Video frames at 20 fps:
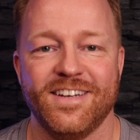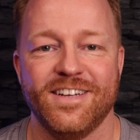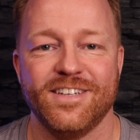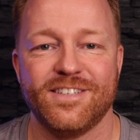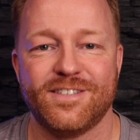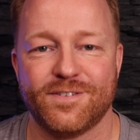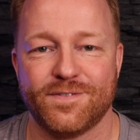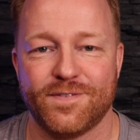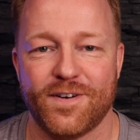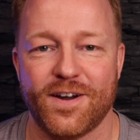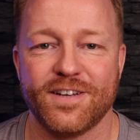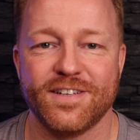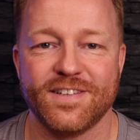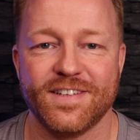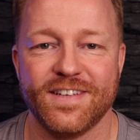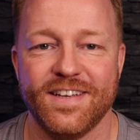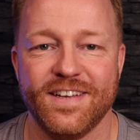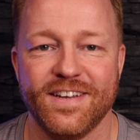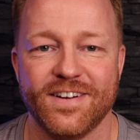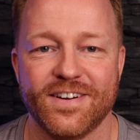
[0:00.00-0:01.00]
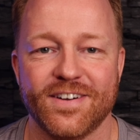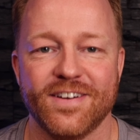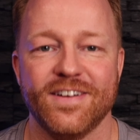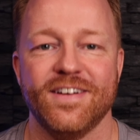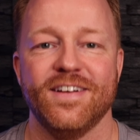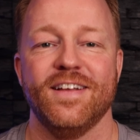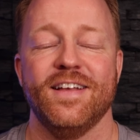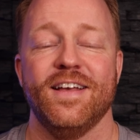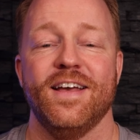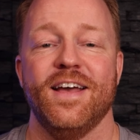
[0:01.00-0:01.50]
It's finally here.
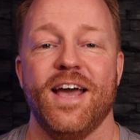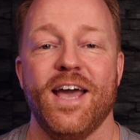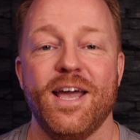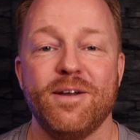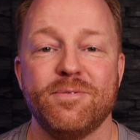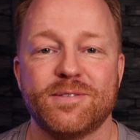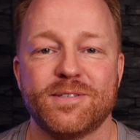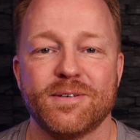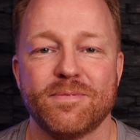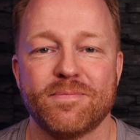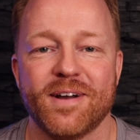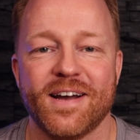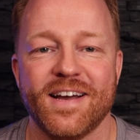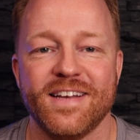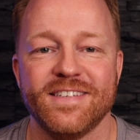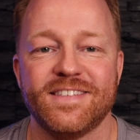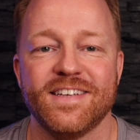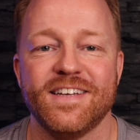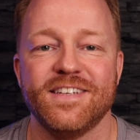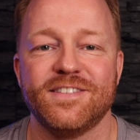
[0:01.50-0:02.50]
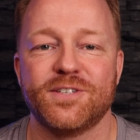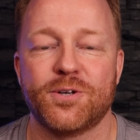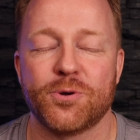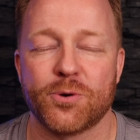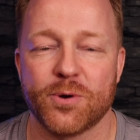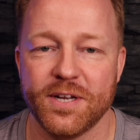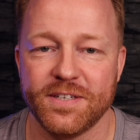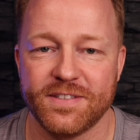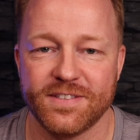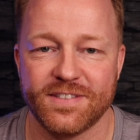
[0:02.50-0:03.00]
Hey, what's up guys? It's
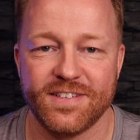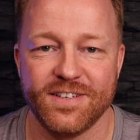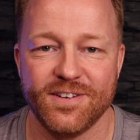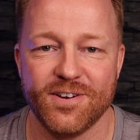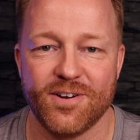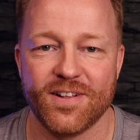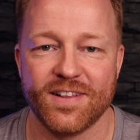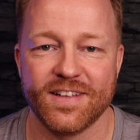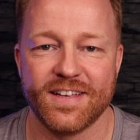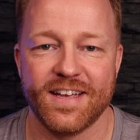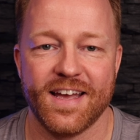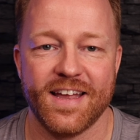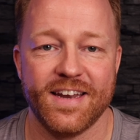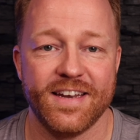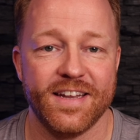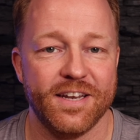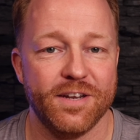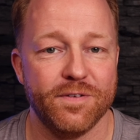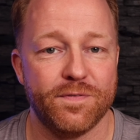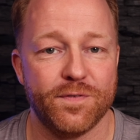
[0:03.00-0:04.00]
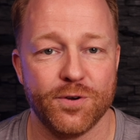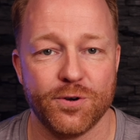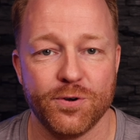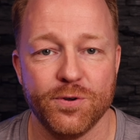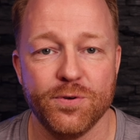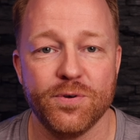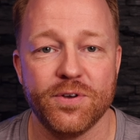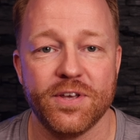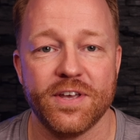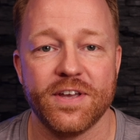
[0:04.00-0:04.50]
great to see you all again. And if you're
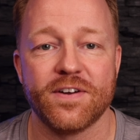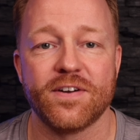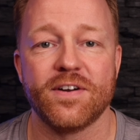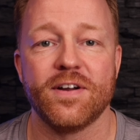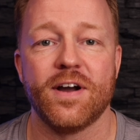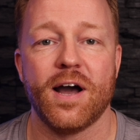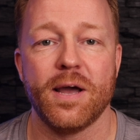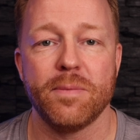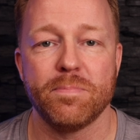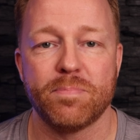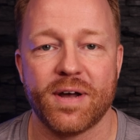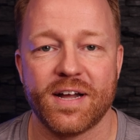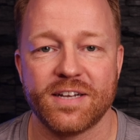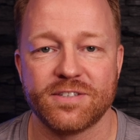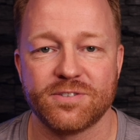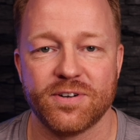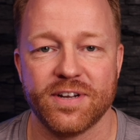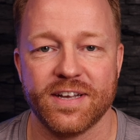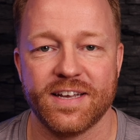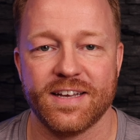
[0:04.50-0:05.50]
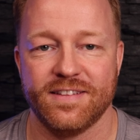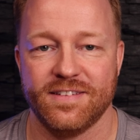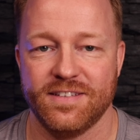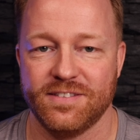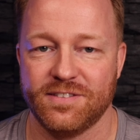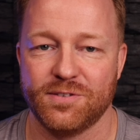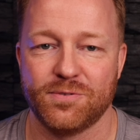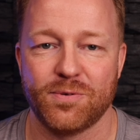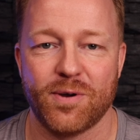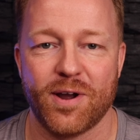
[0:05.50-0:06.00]
new here, I'm Patrick and
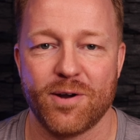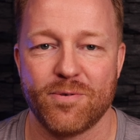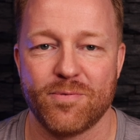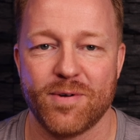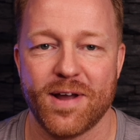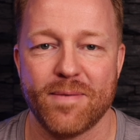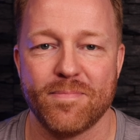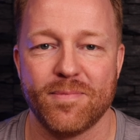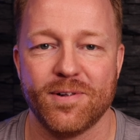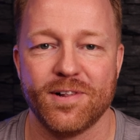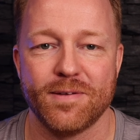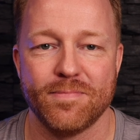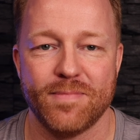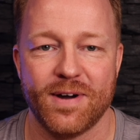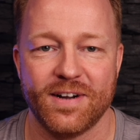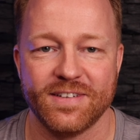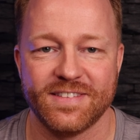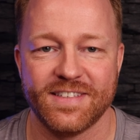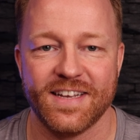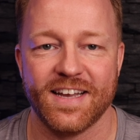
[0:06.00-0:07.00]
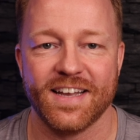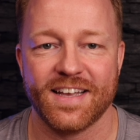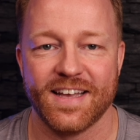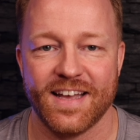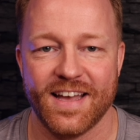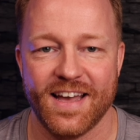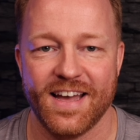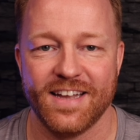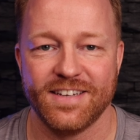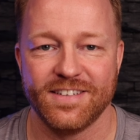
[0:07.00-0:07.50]
this is where I ramble about tech
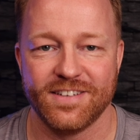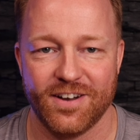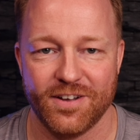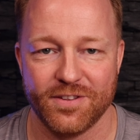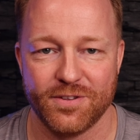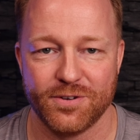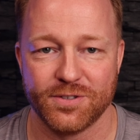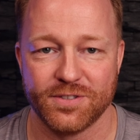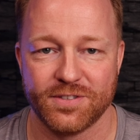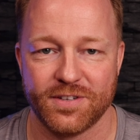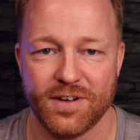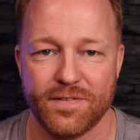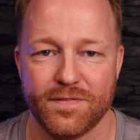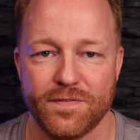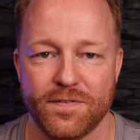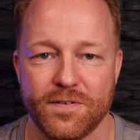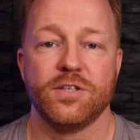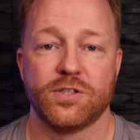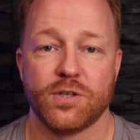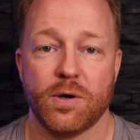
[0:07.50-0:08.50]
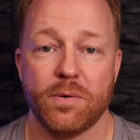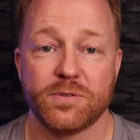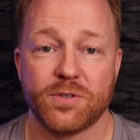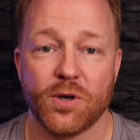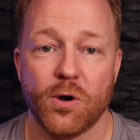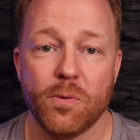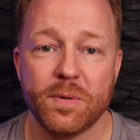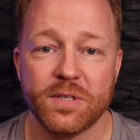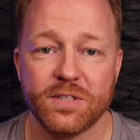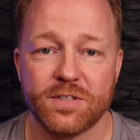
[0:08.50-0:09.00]
and other stuff. So I was
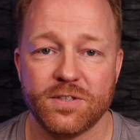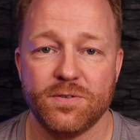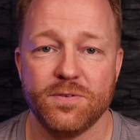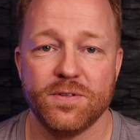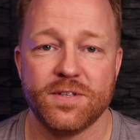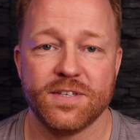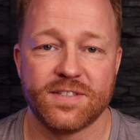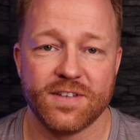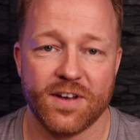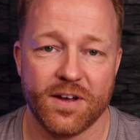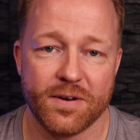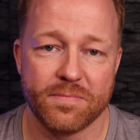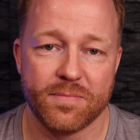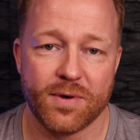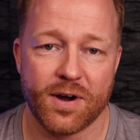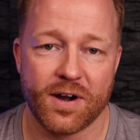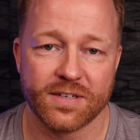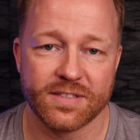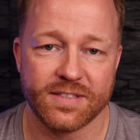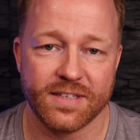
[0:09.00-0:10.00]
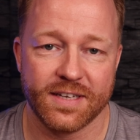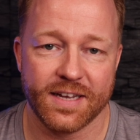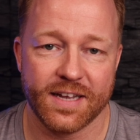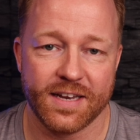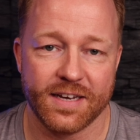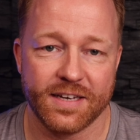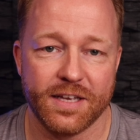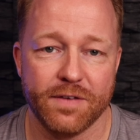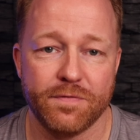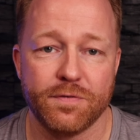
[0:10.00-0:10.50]
hoping to do this unboxing
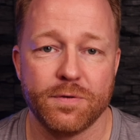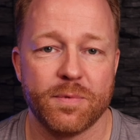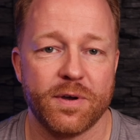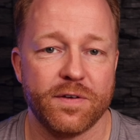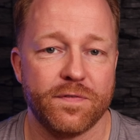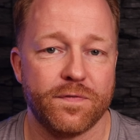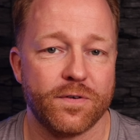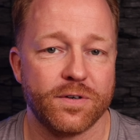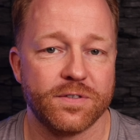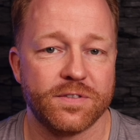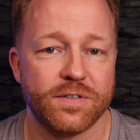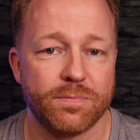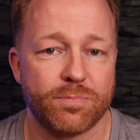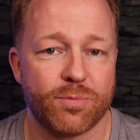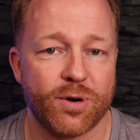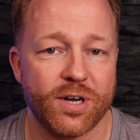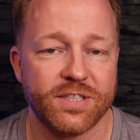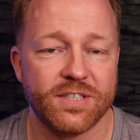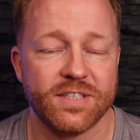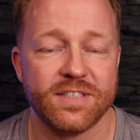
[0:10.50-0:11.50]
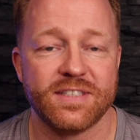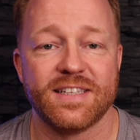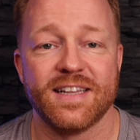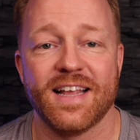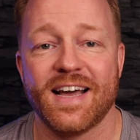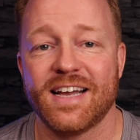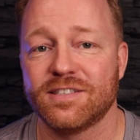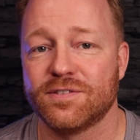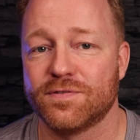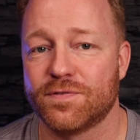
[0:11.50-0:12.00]
and give you my first impressions
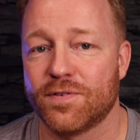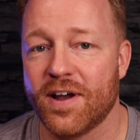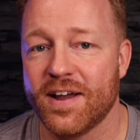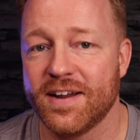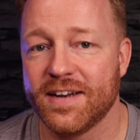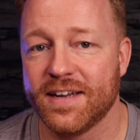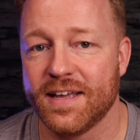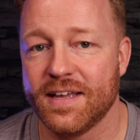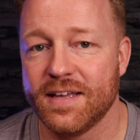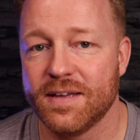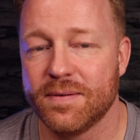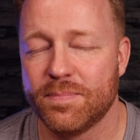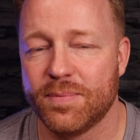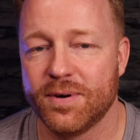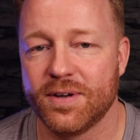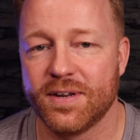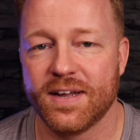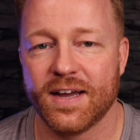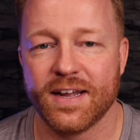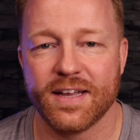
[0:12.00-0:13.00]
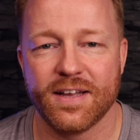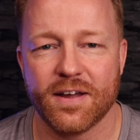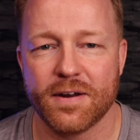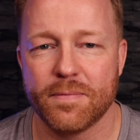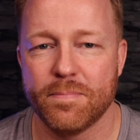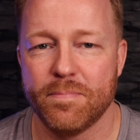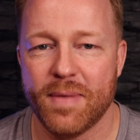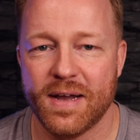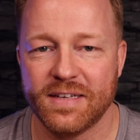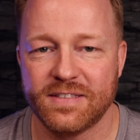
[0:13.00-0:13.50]
last Friday, but I got a
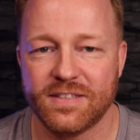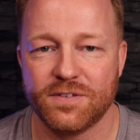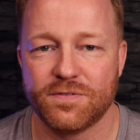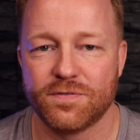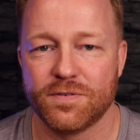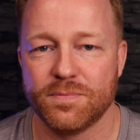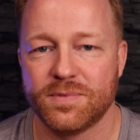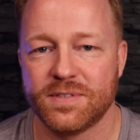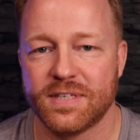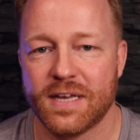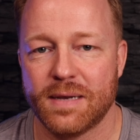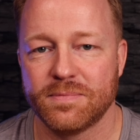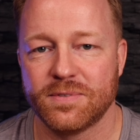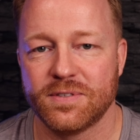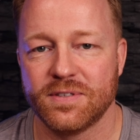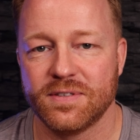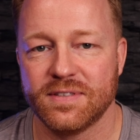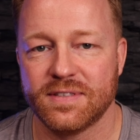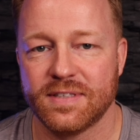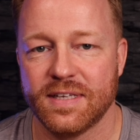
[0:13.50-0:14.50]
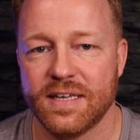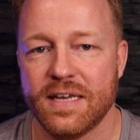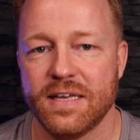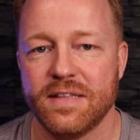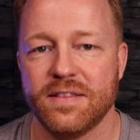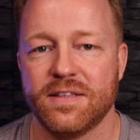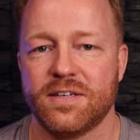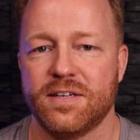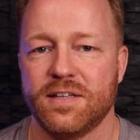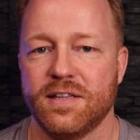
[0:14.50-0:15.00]
message from Samsung
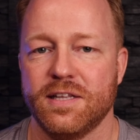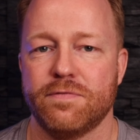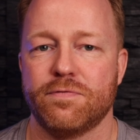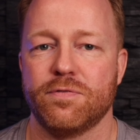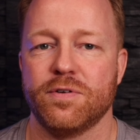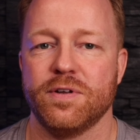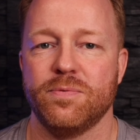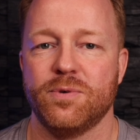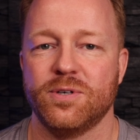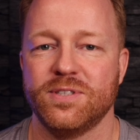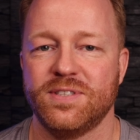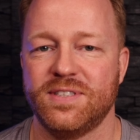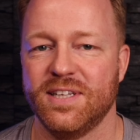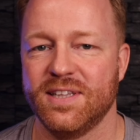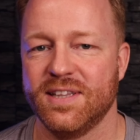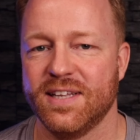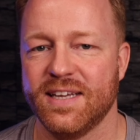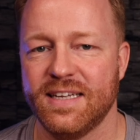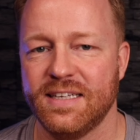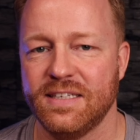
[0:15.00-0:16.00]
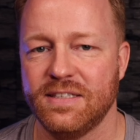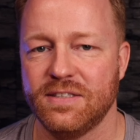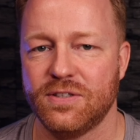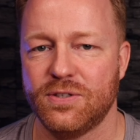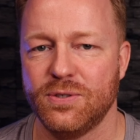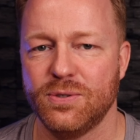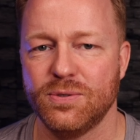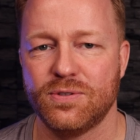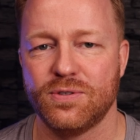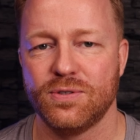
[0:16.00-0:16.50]
saying the delivery was delayed
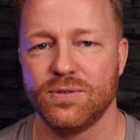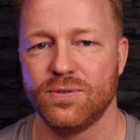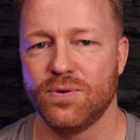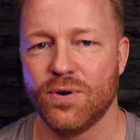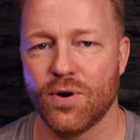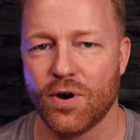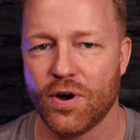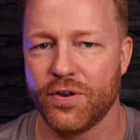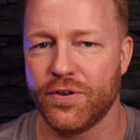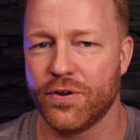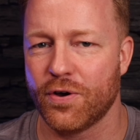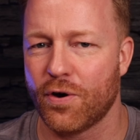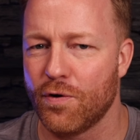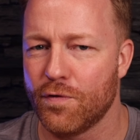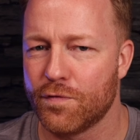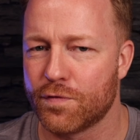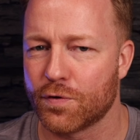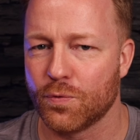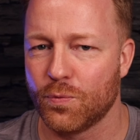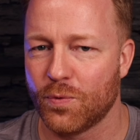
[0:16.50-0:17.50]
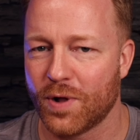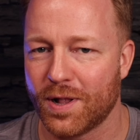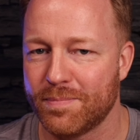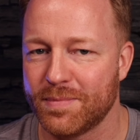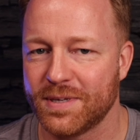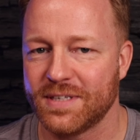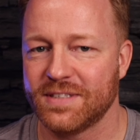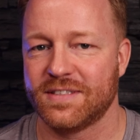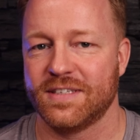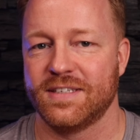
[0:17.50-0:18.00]
due to an
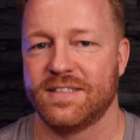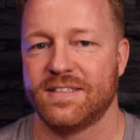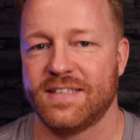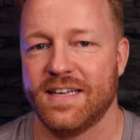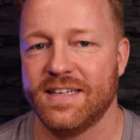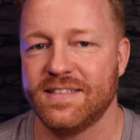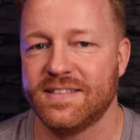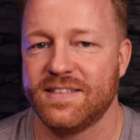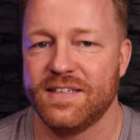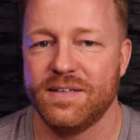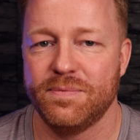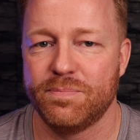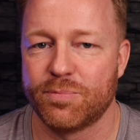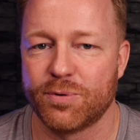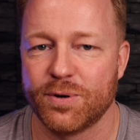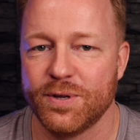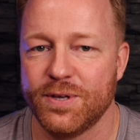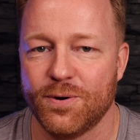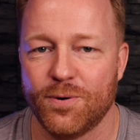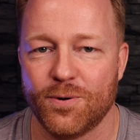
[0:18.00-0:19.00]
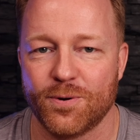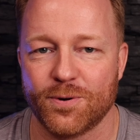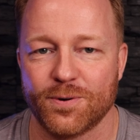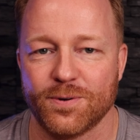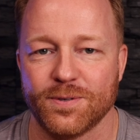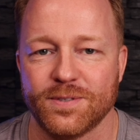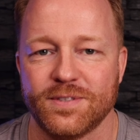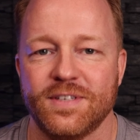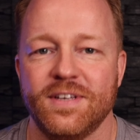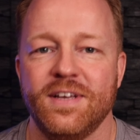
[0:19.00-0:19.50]
overwhelming success in
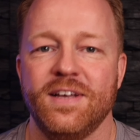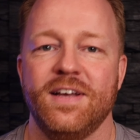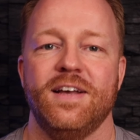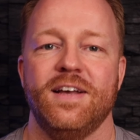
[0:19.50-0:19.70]
pre-orders.